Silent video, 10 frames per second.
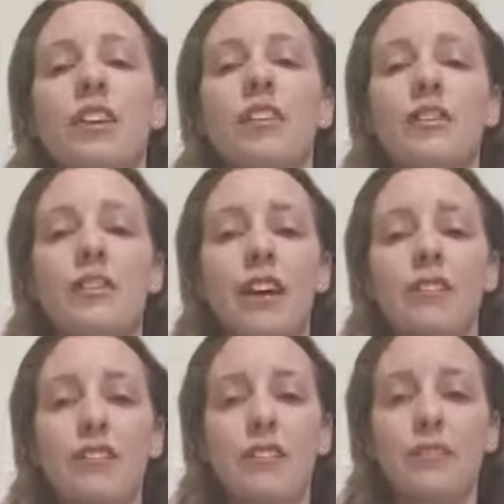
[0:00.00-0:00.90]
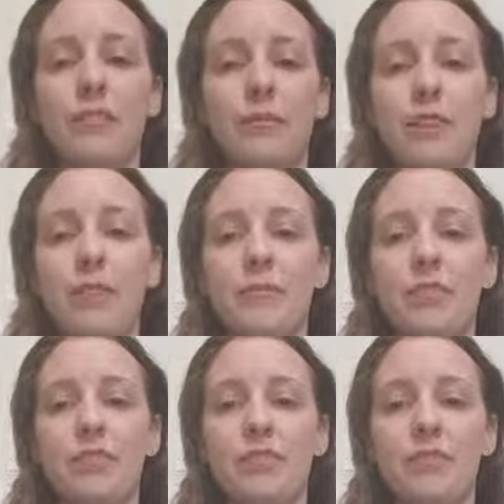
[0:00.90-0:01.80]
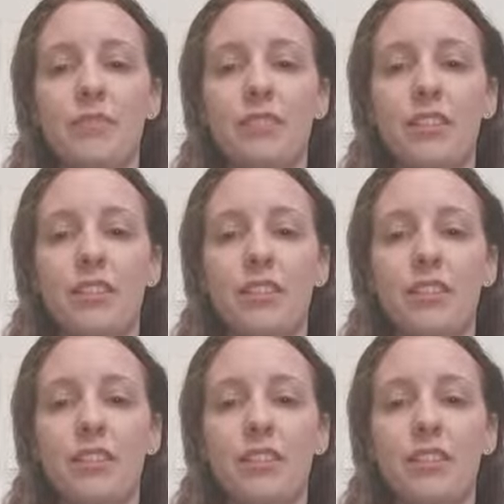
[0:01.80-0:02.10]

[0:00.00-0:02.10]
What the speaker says: You're not alone, I promise you